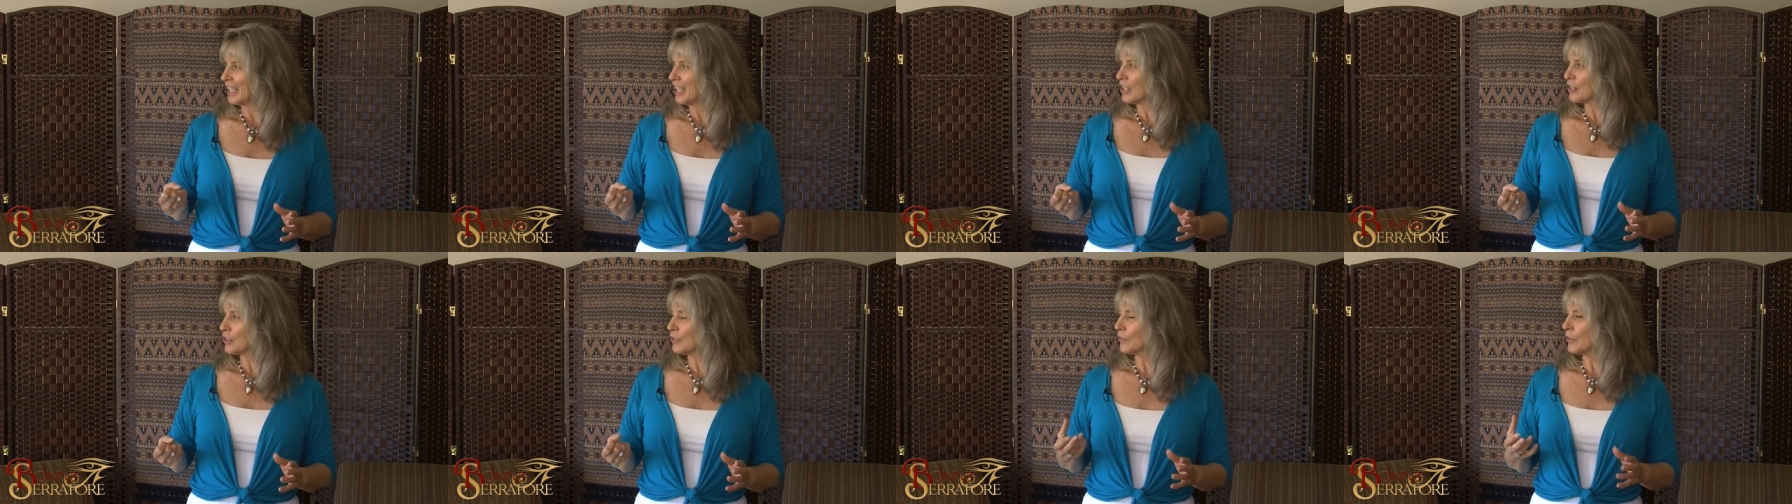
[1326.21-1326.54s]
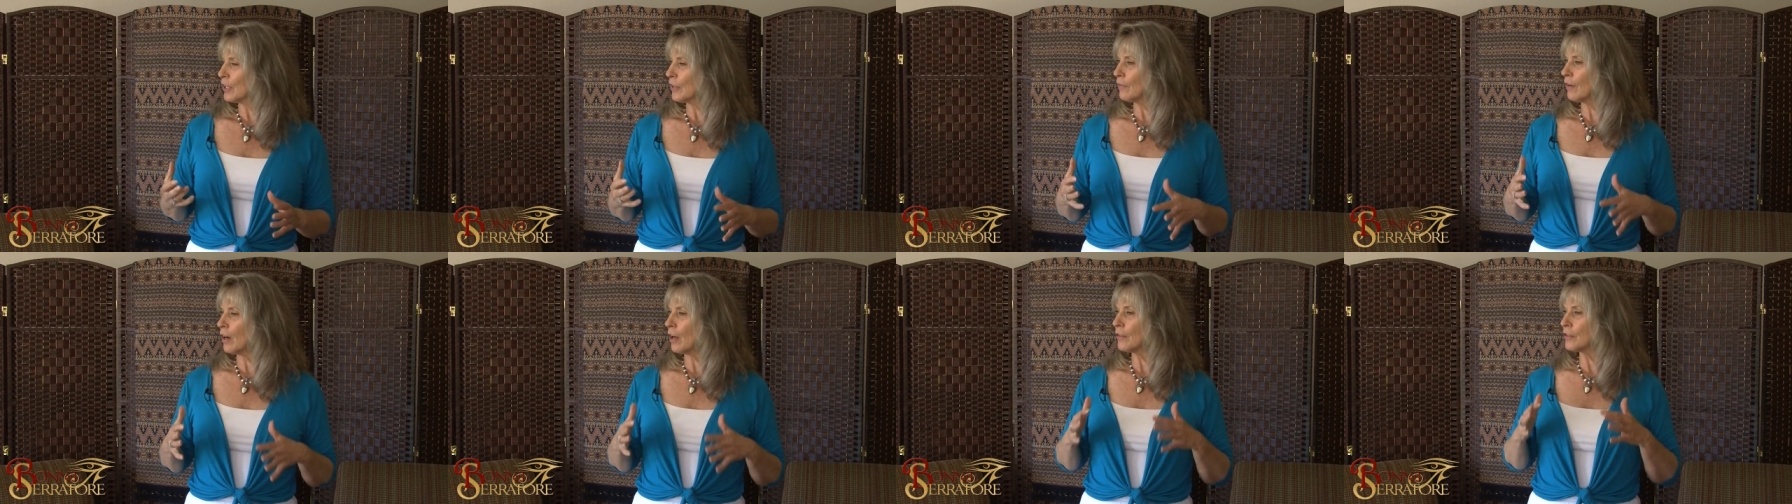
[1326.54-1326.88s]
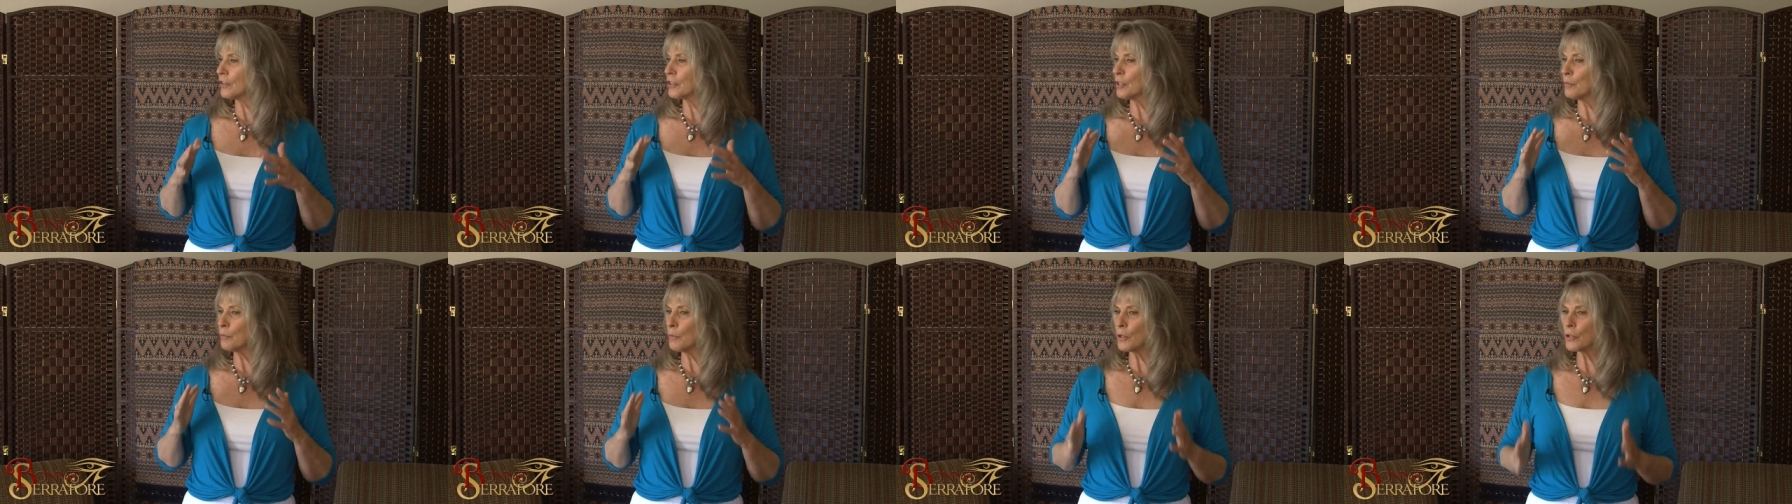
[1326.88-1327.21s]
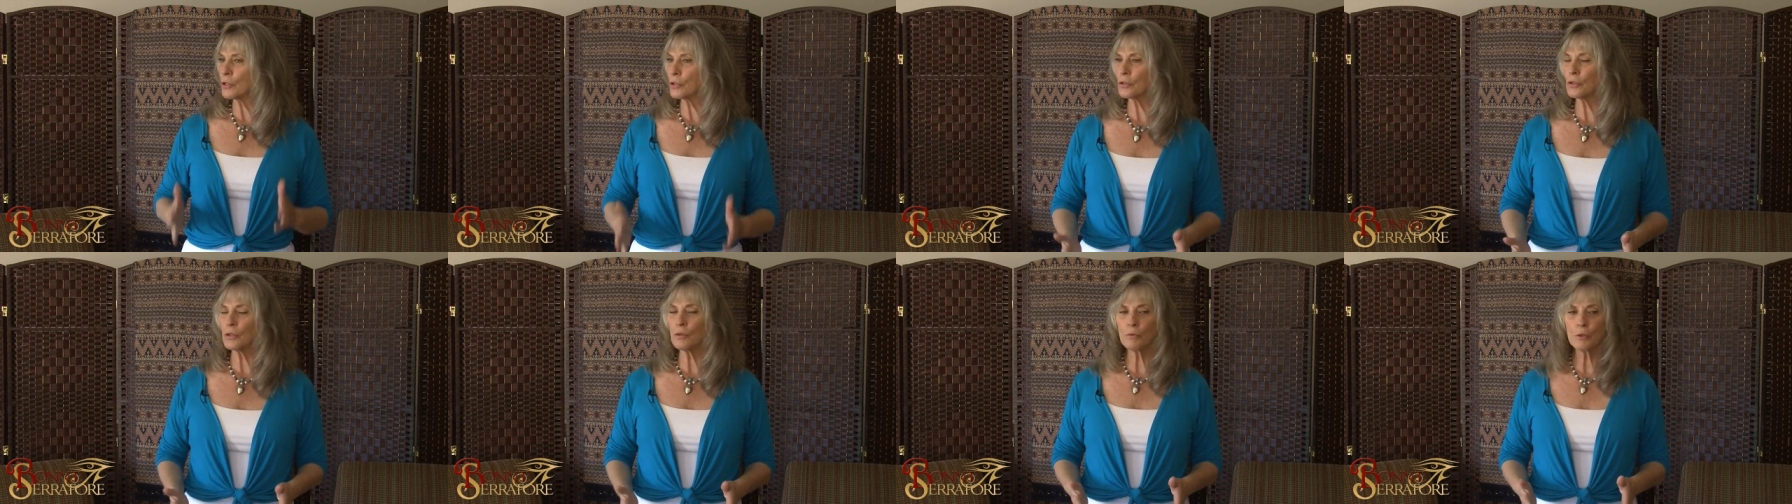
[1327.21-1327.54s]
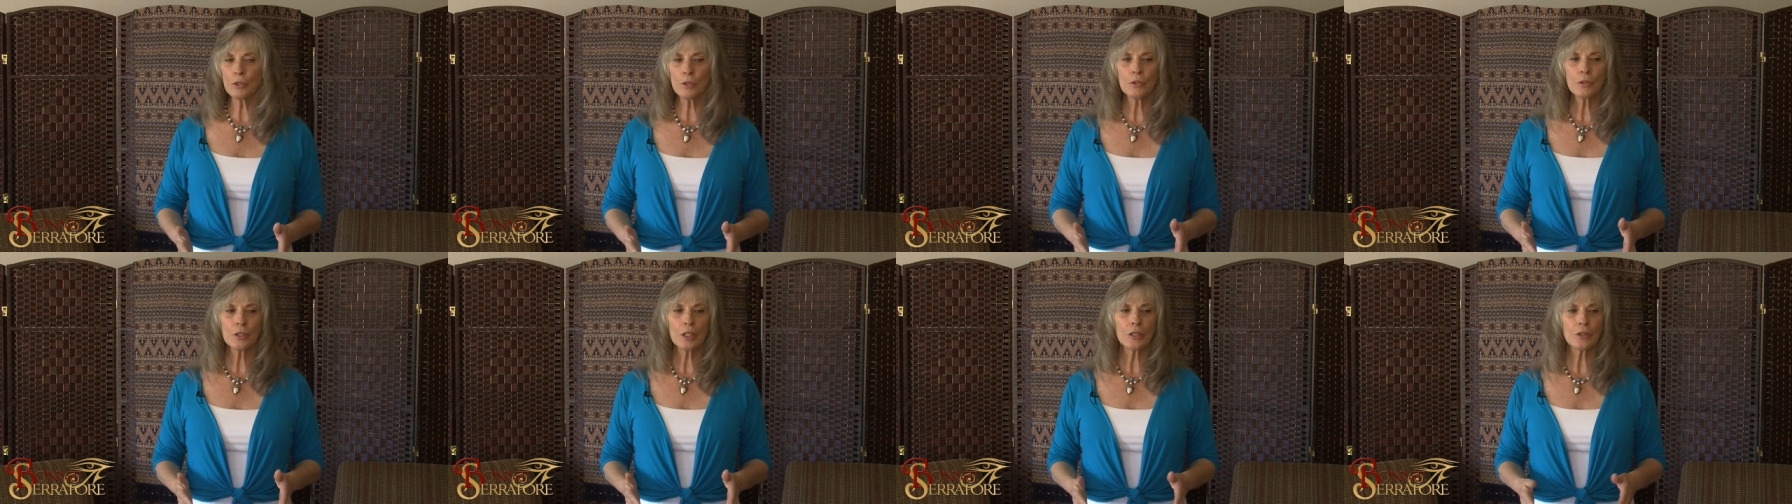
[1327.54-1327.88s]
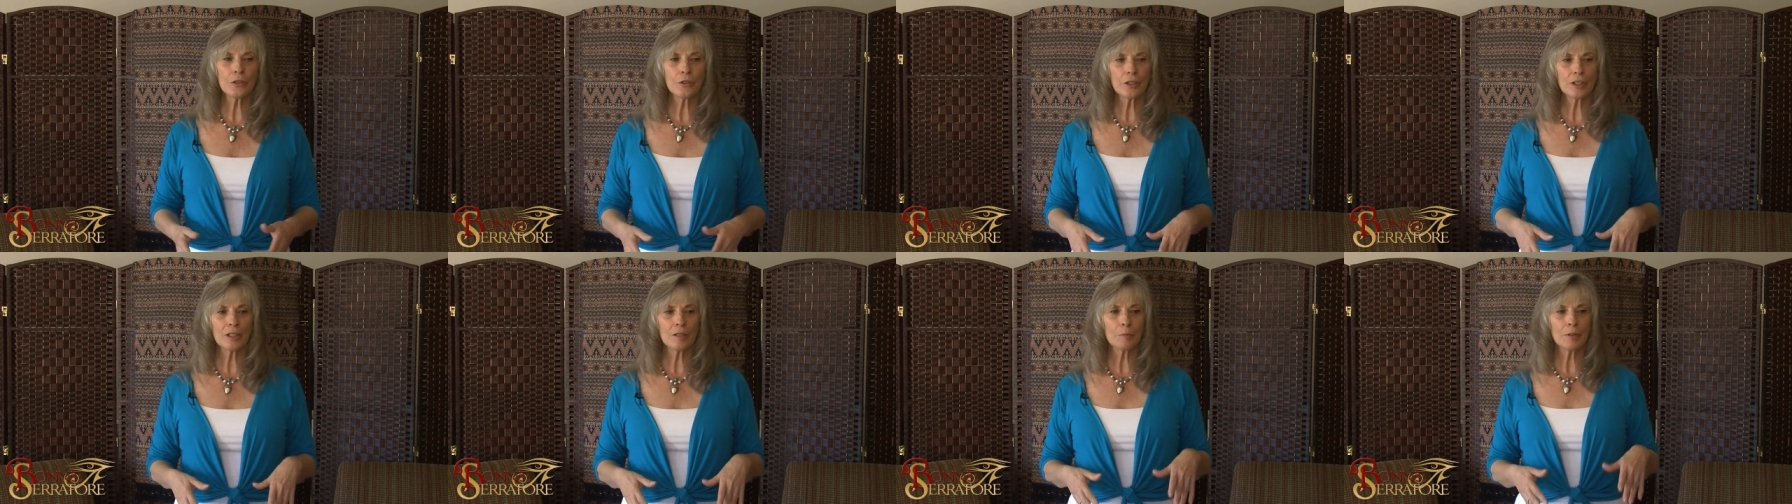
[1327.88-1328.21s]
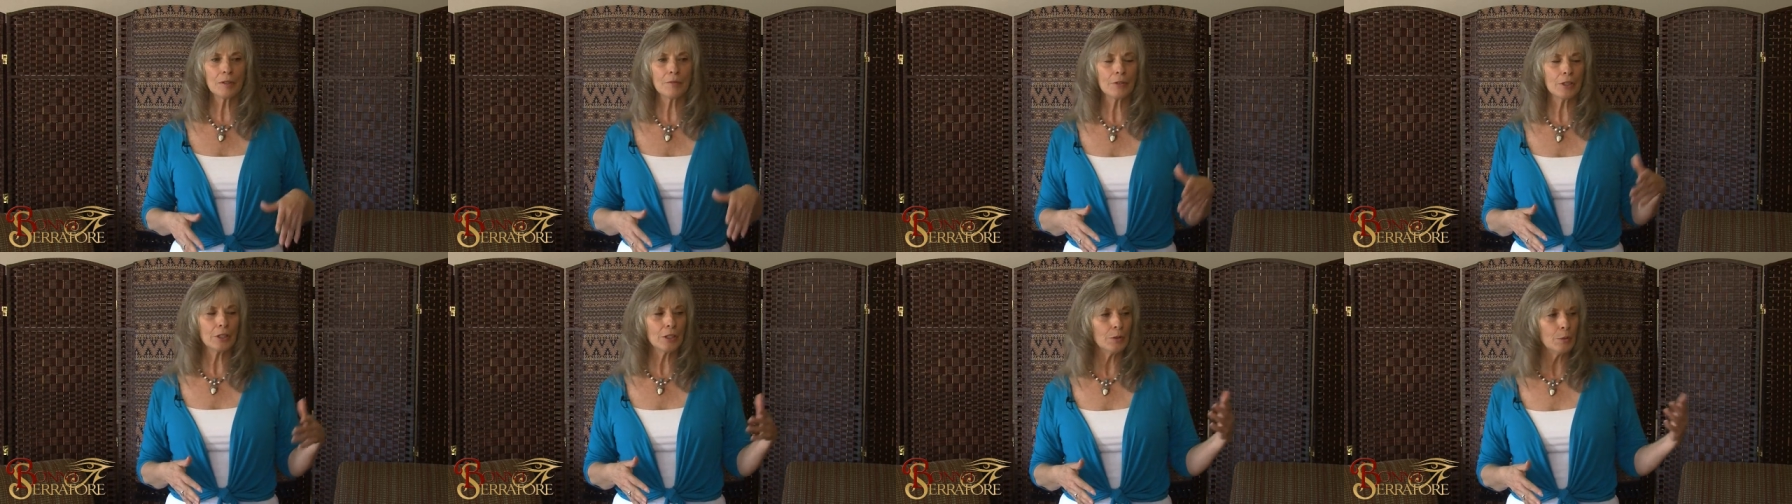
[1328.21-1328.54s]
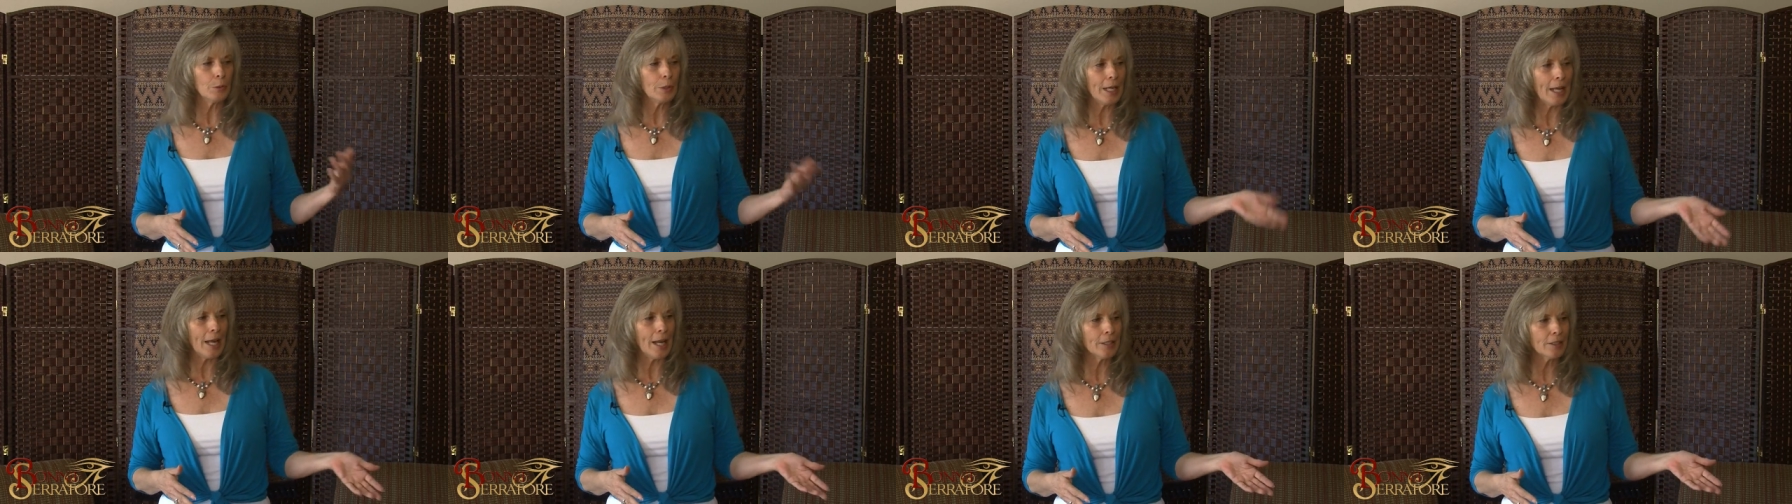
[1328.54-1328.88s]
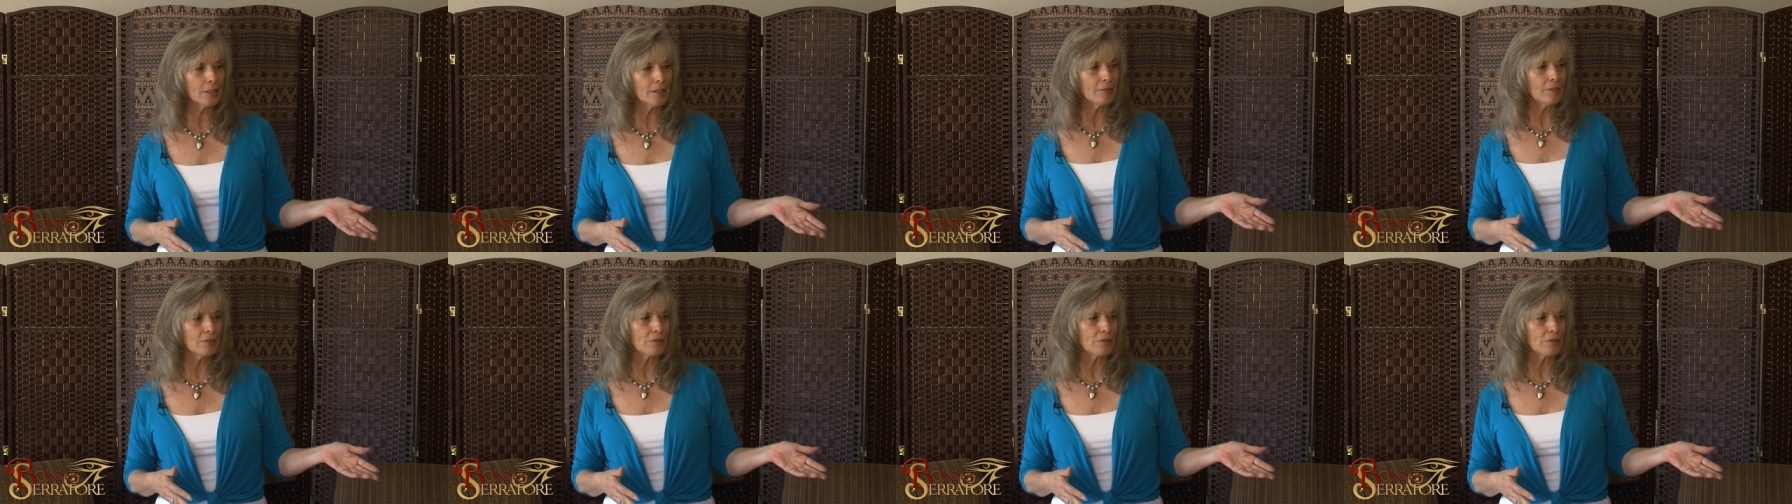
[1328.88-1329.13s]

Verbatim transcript: So if you have all this emotional wounding, you're going to be very reactive.